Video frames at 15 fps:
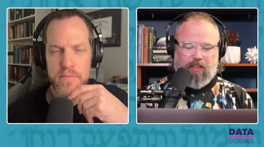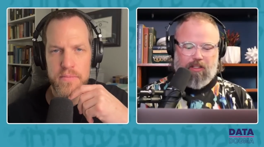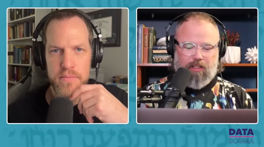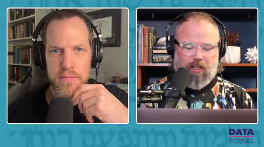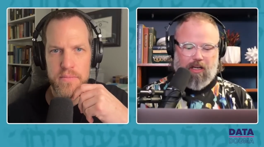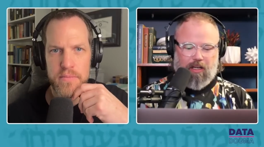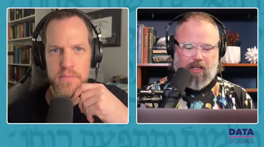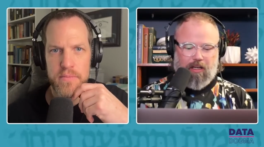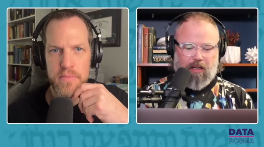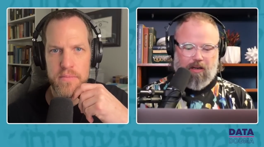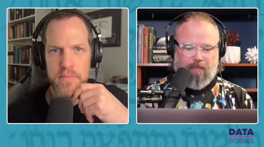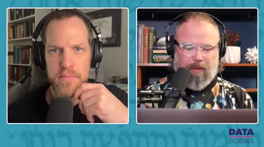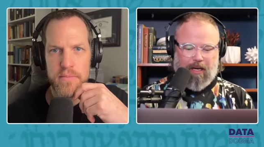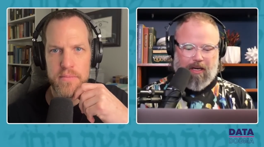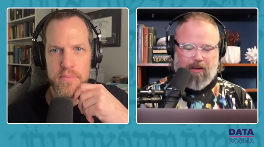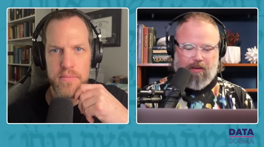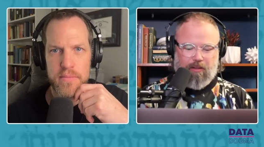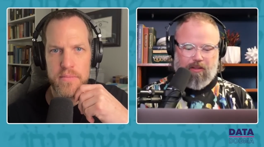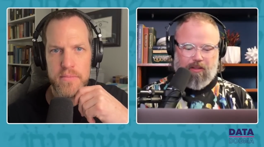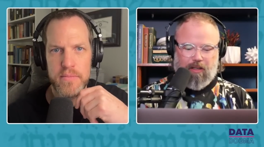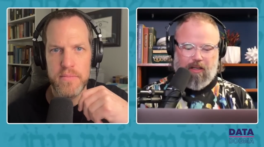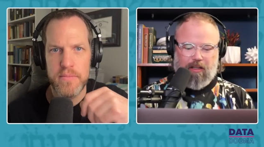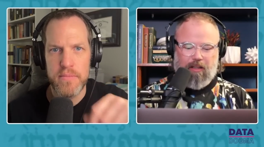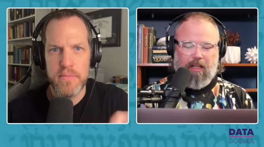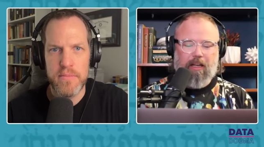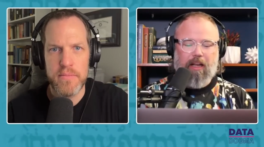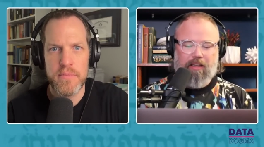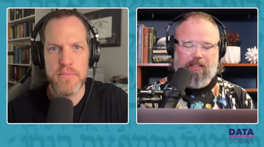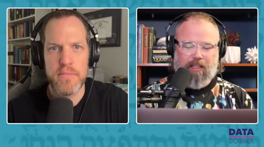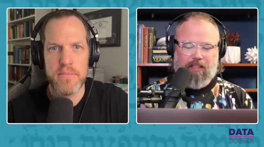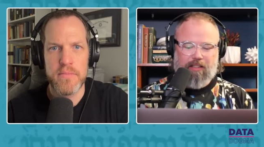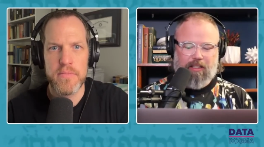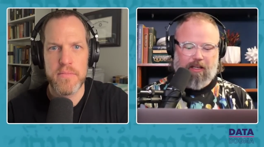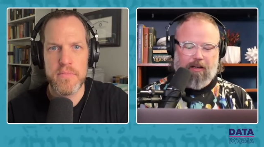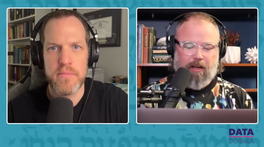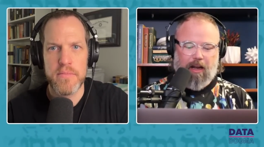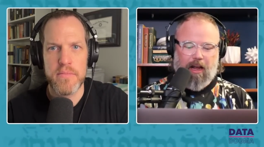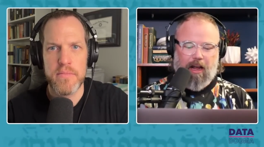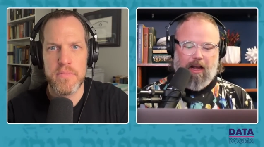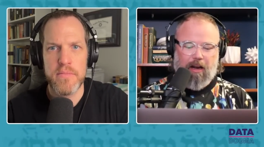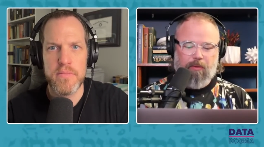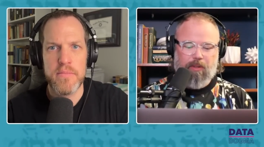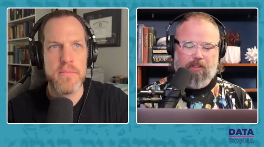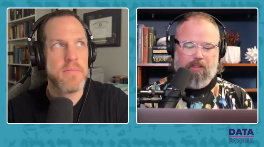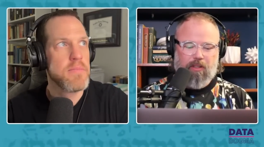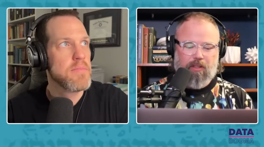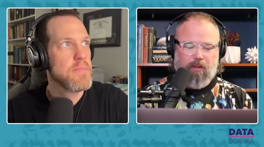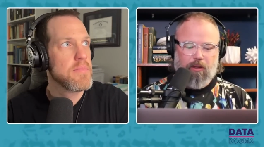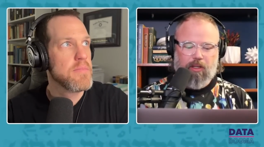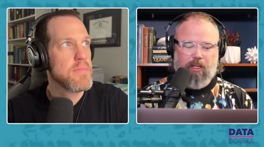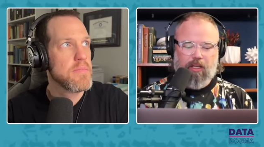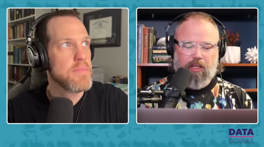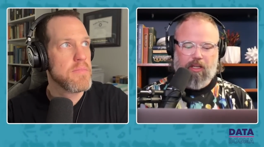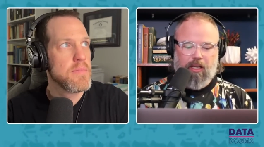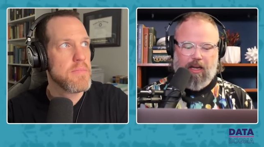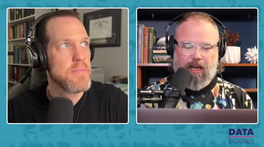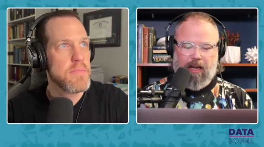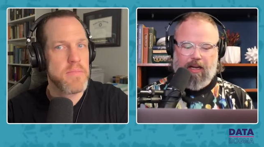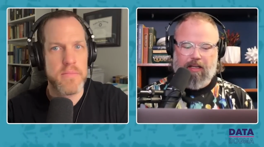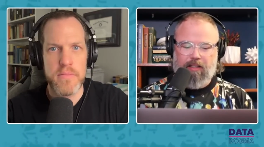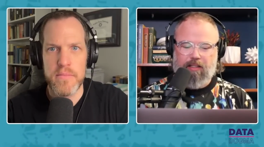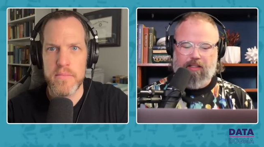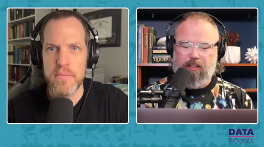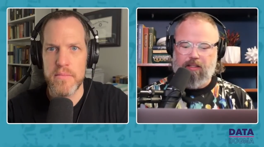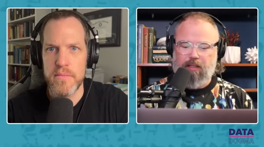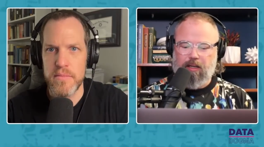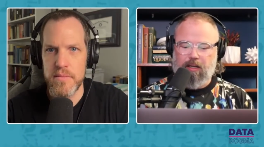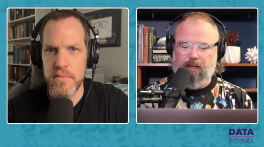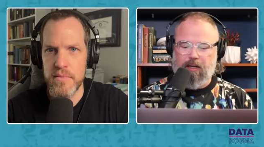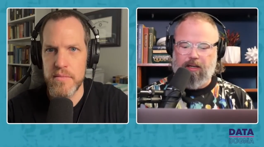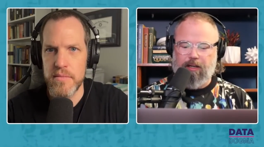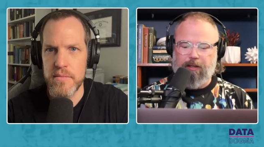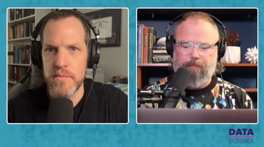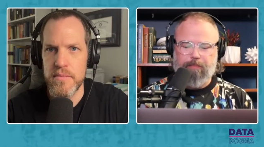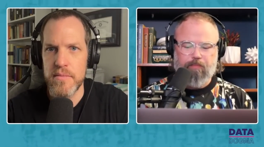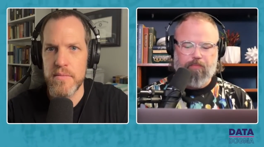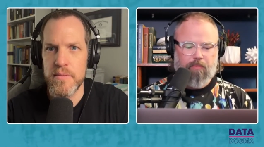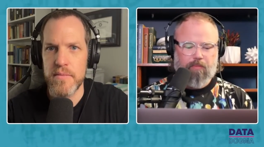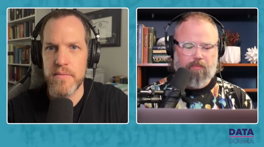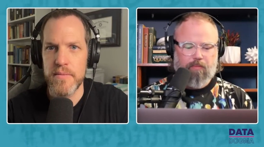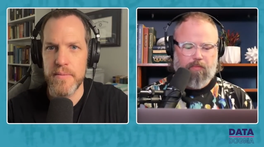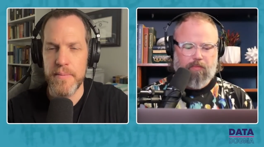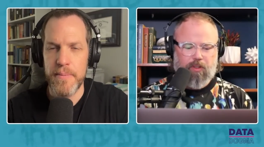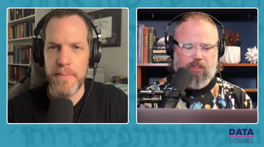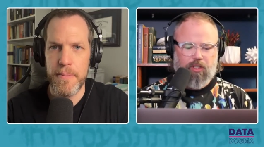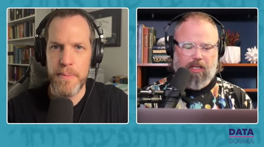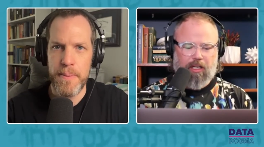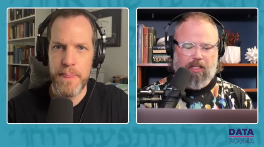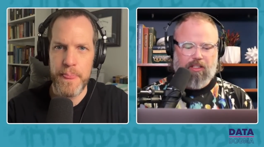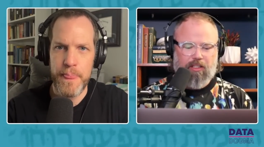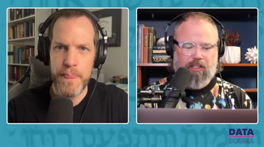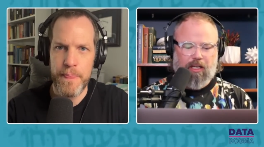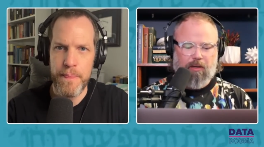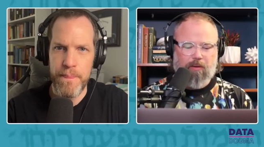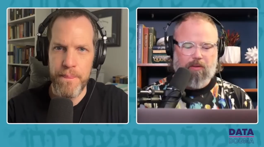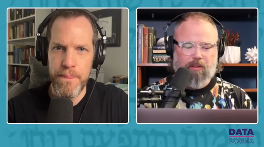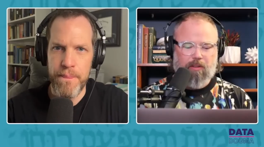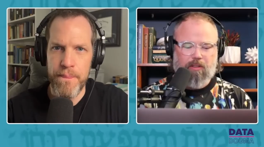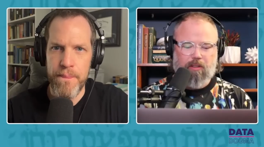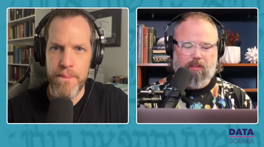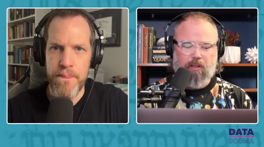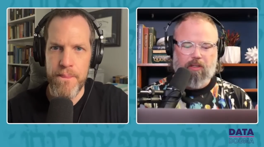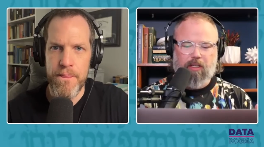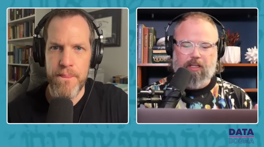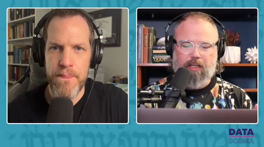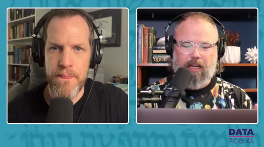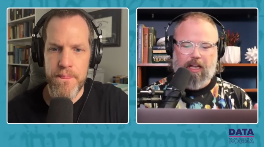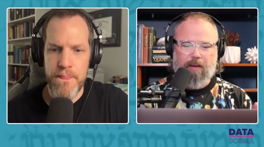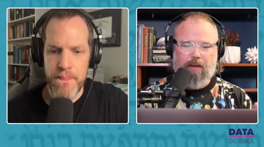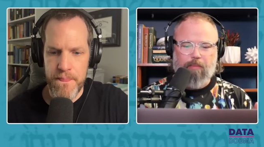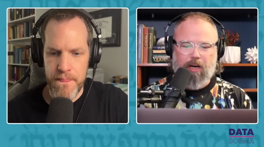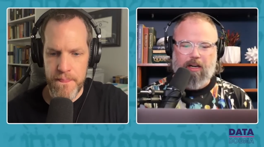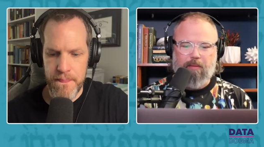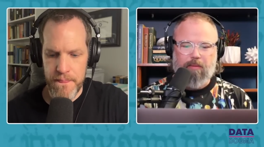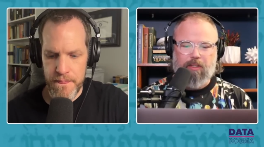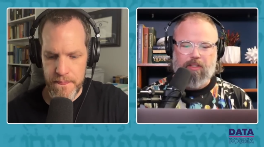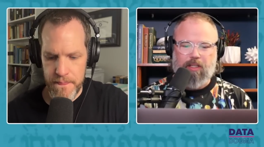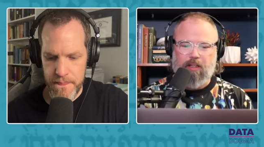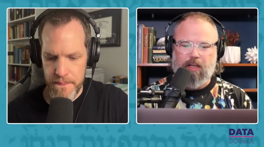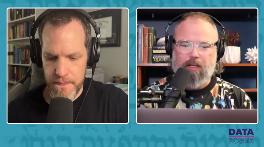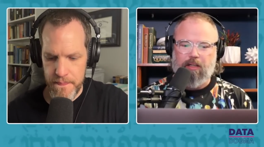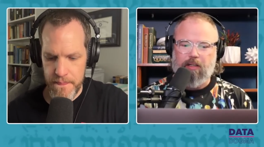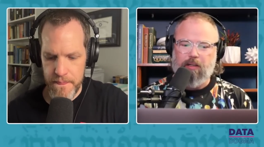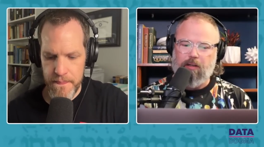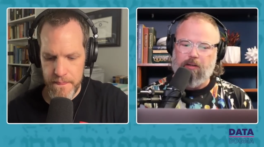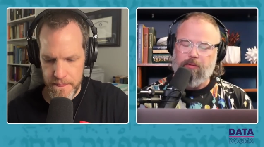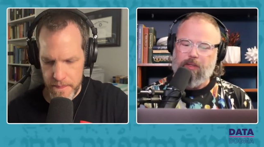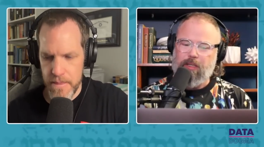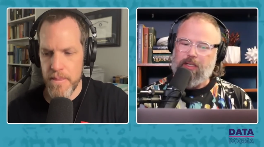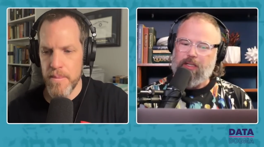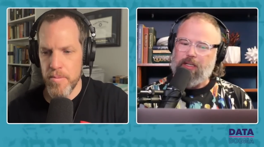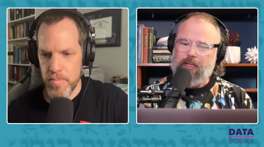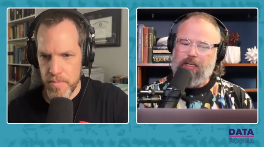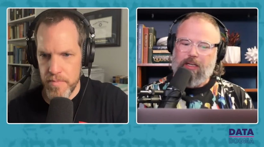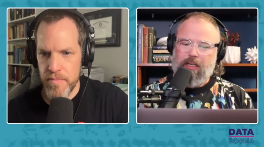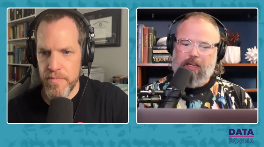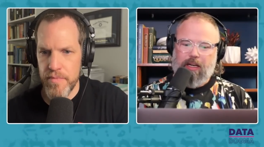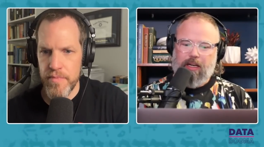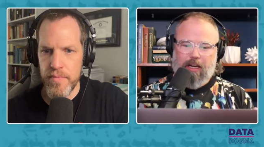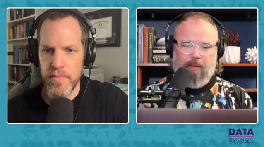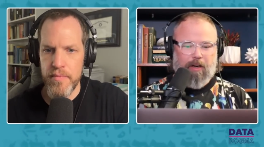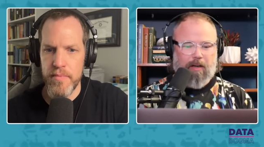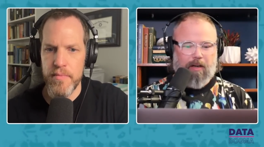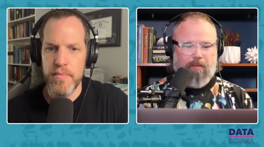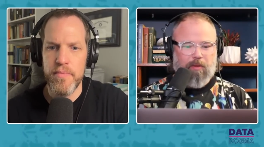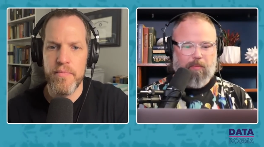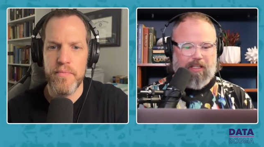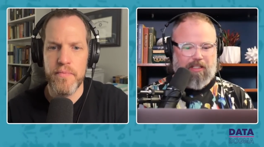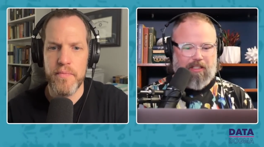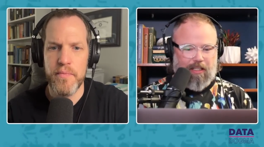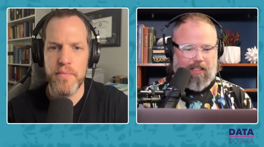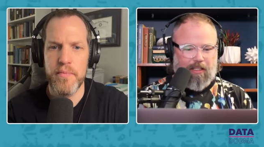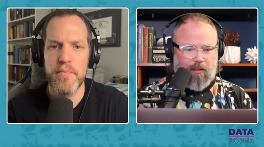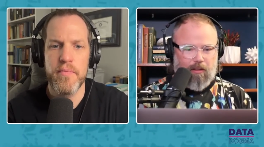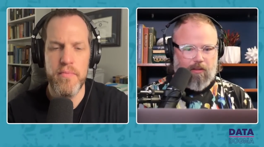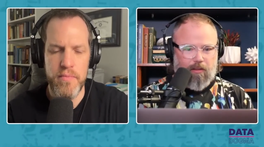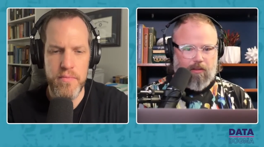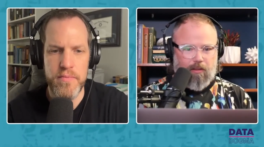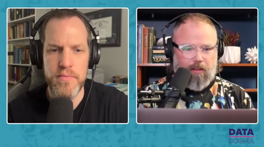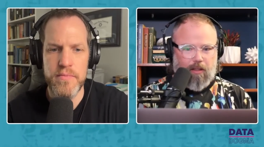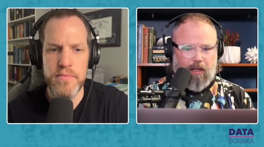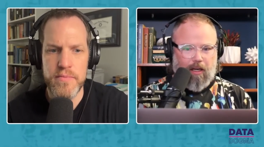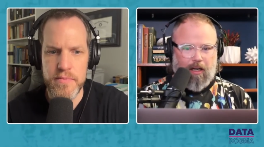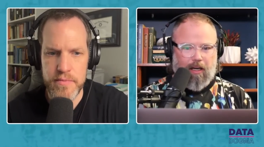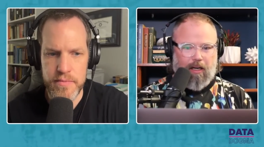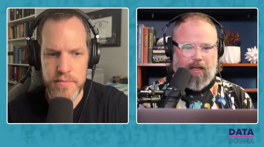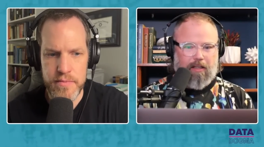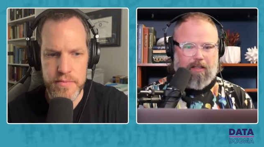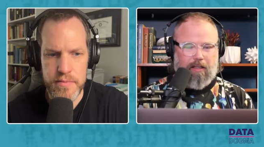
Speaker 1: to talk about, as I said, I was looking at um, Genesis. I was looking at Abraham because I thought, you know, Abraham's a big deal, mm-hmm. uh,